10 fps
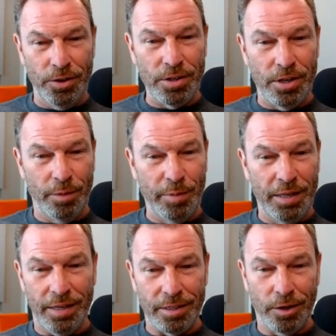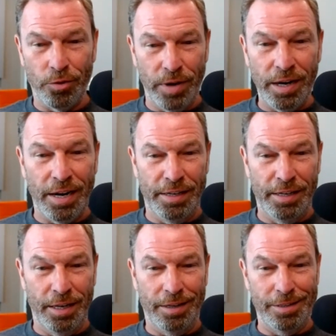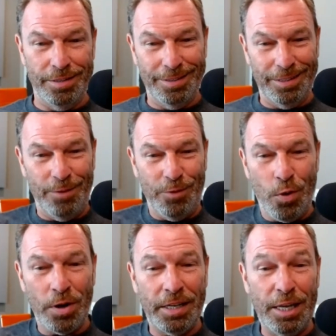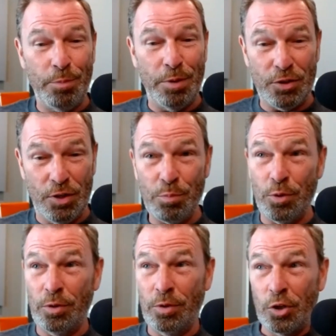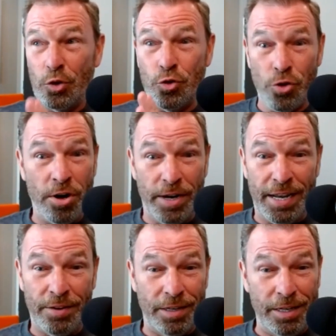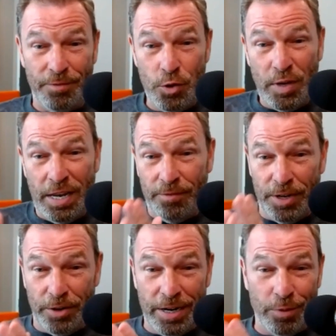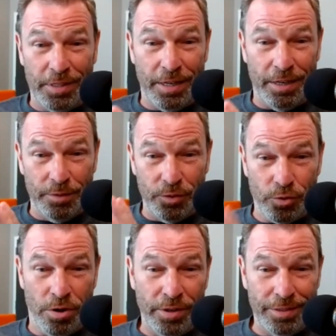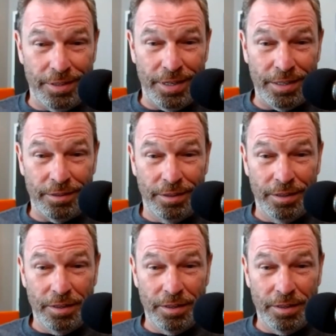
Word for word: you're talking about. That's a great idea, because if you want to keep it simple, draw it out. And if you can't figure out what that drawing says,